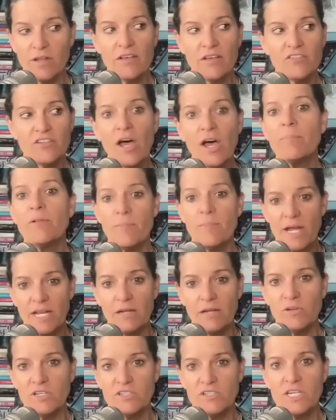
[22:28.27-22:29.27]

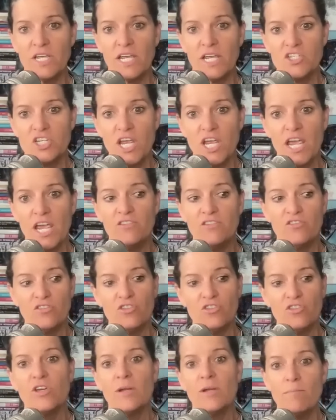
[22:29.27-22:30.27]
supplementing with DHEA so
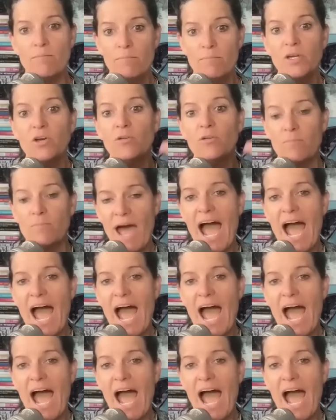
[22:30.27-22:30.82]
you can build